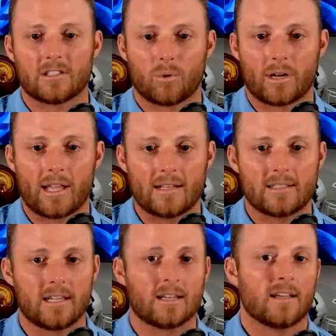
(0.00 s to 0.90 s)
twenty
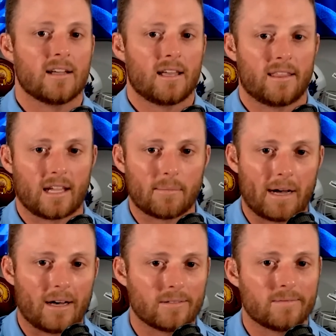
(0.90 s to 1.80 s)
eighteen. You think
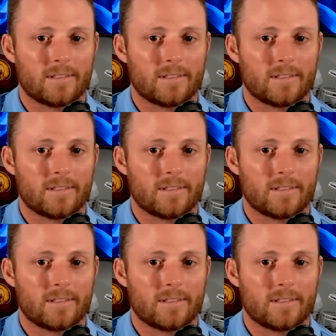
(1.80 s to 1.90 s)
about